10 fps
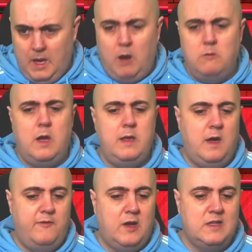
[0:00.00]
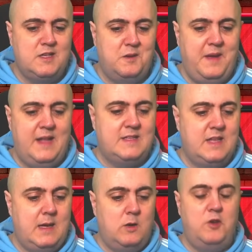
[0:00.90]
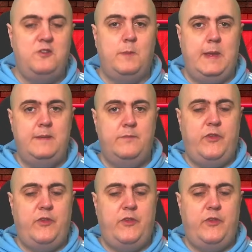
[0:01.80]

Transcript: All right, I've got something else that annoys me.